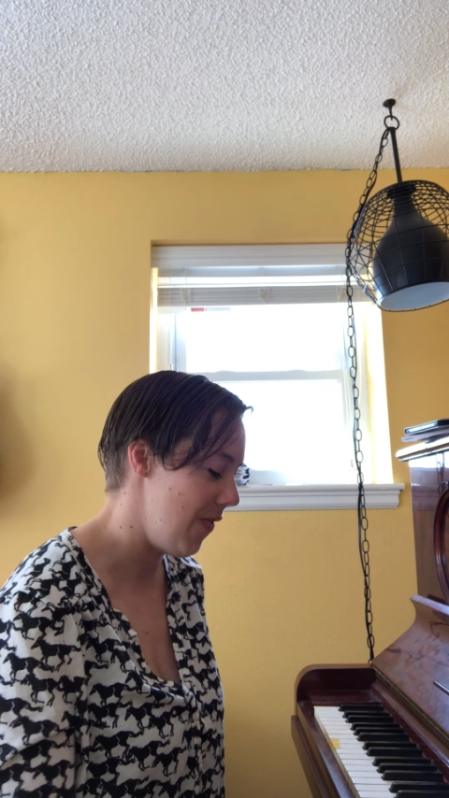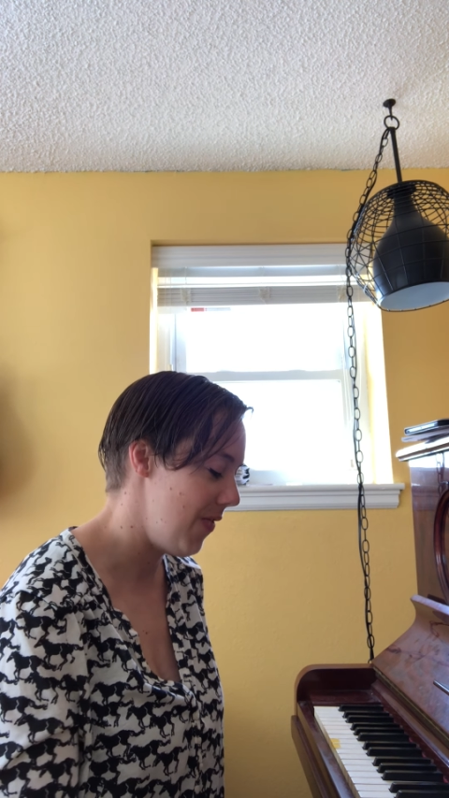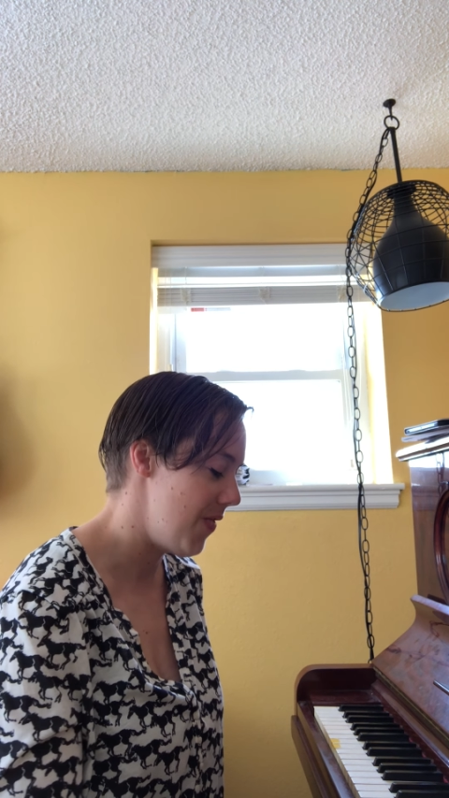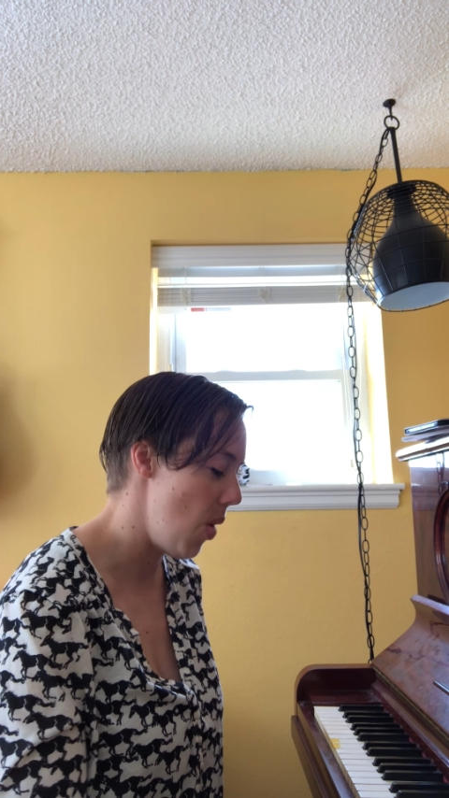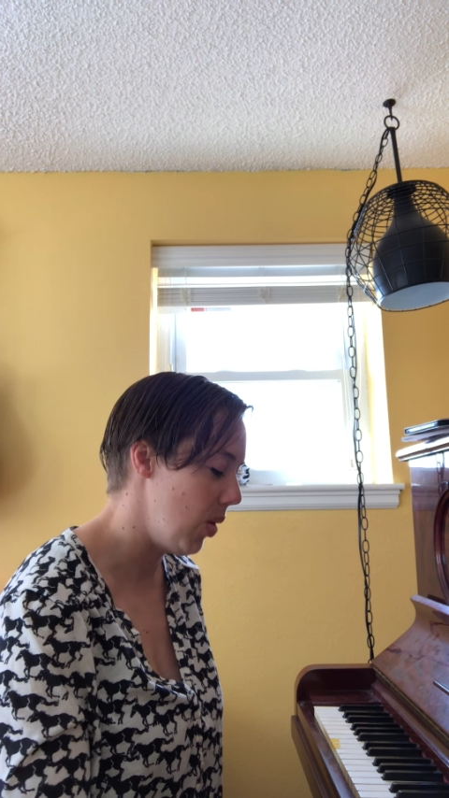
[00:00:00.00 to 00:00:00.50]

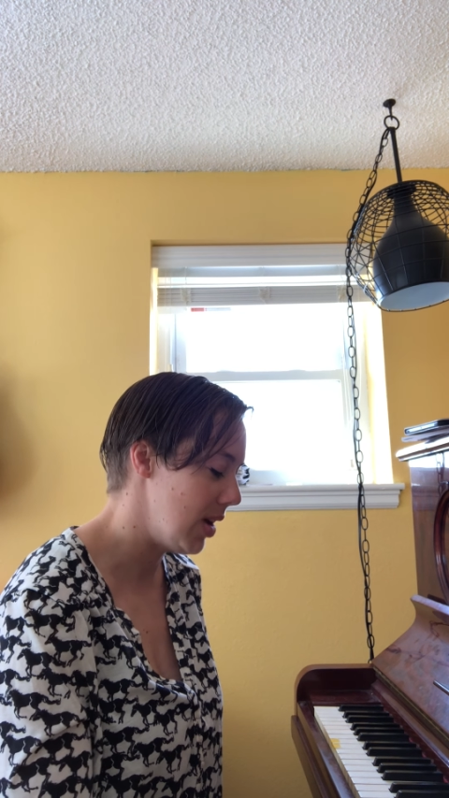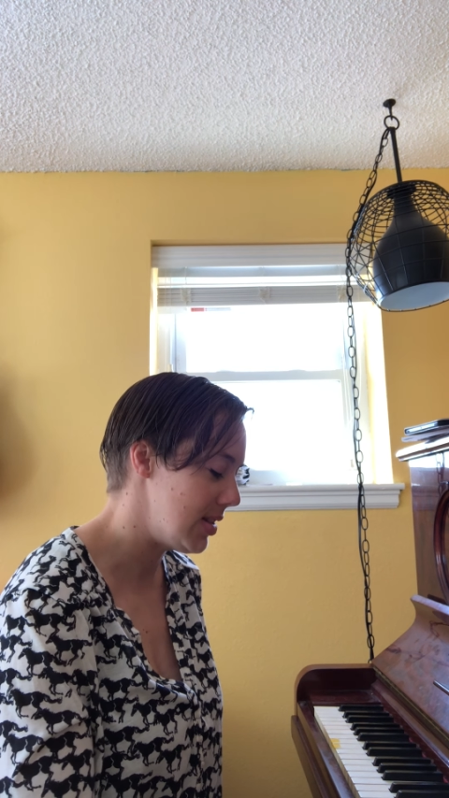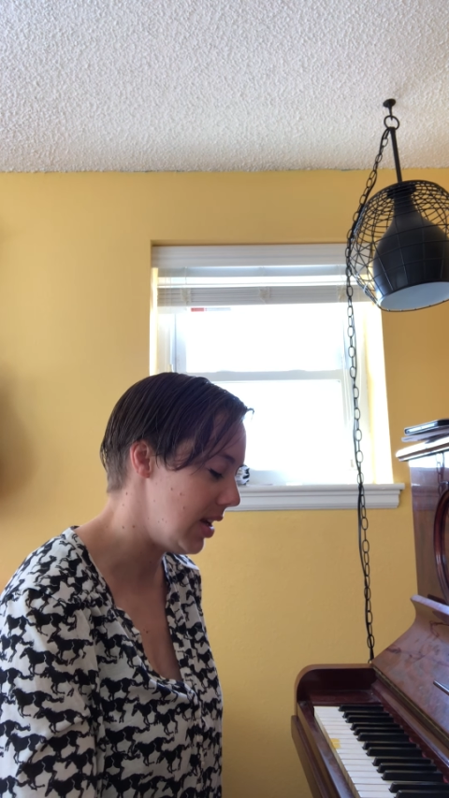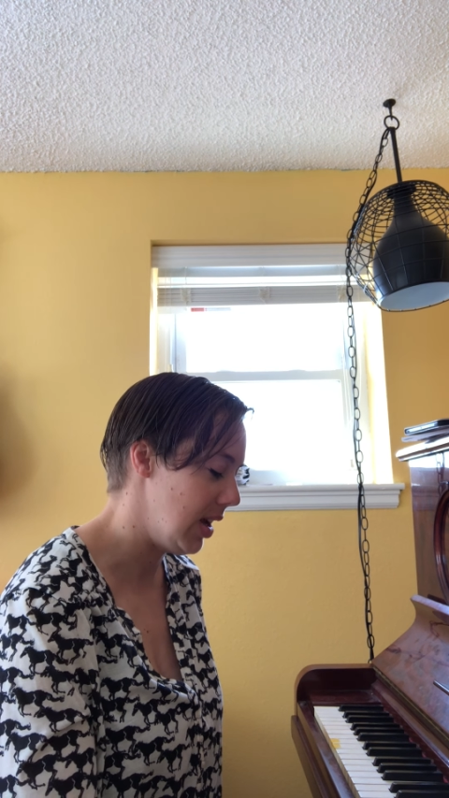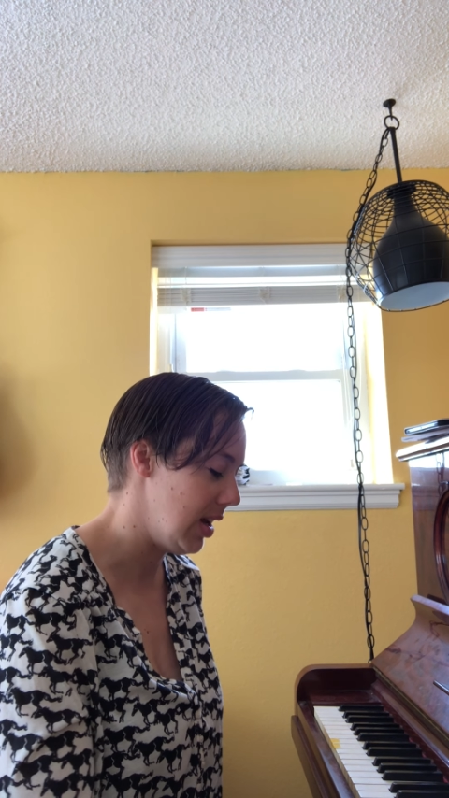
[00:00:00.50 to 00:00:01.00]

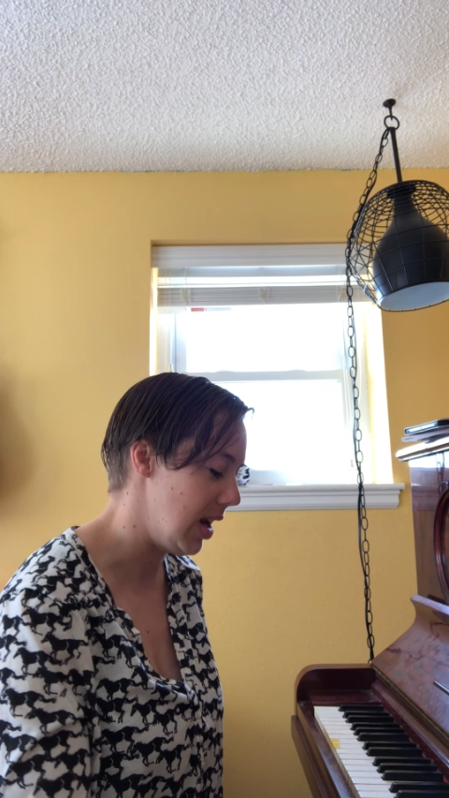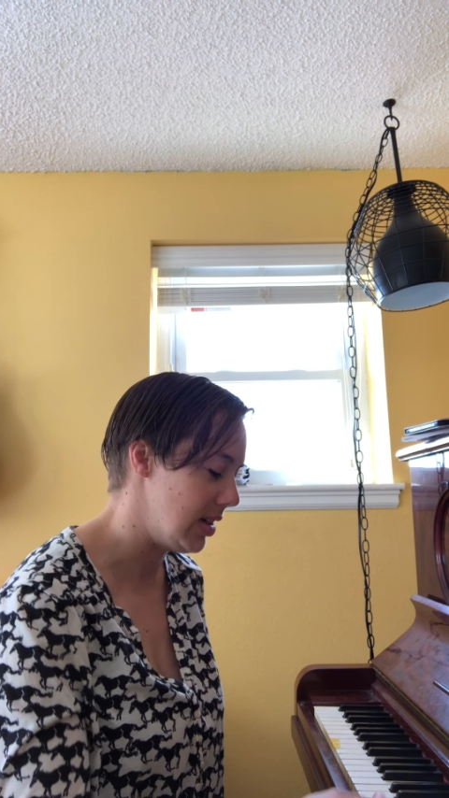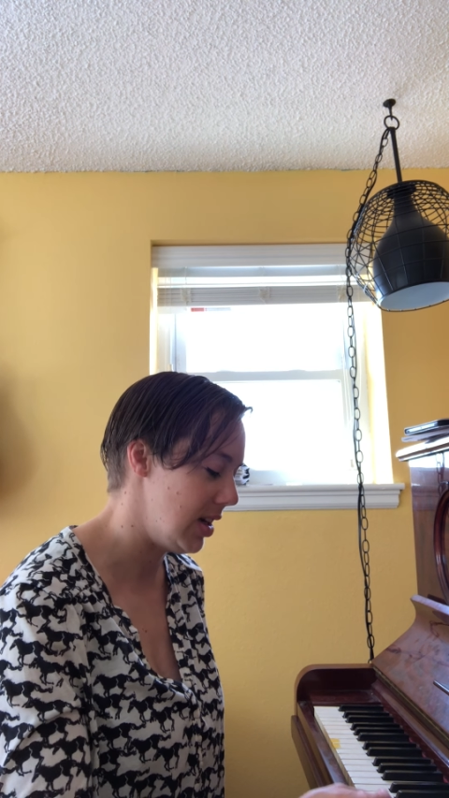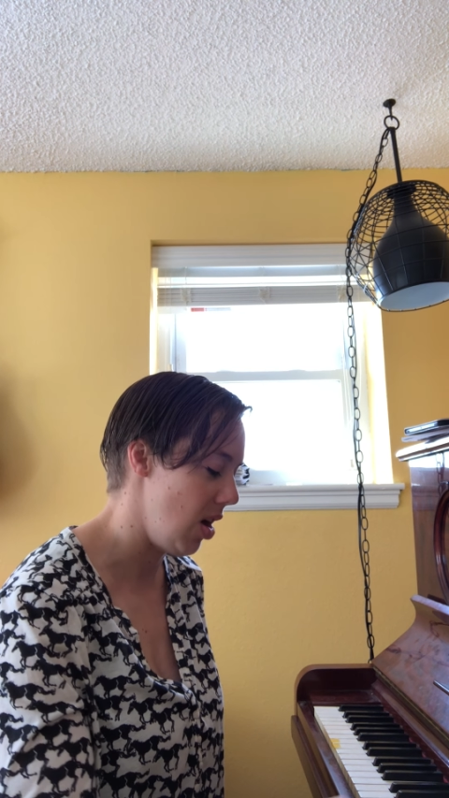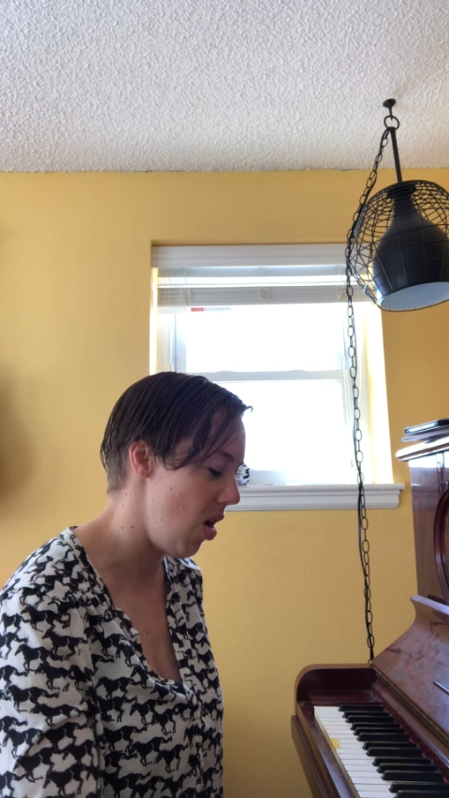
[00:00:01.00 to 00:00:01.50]
focused and connected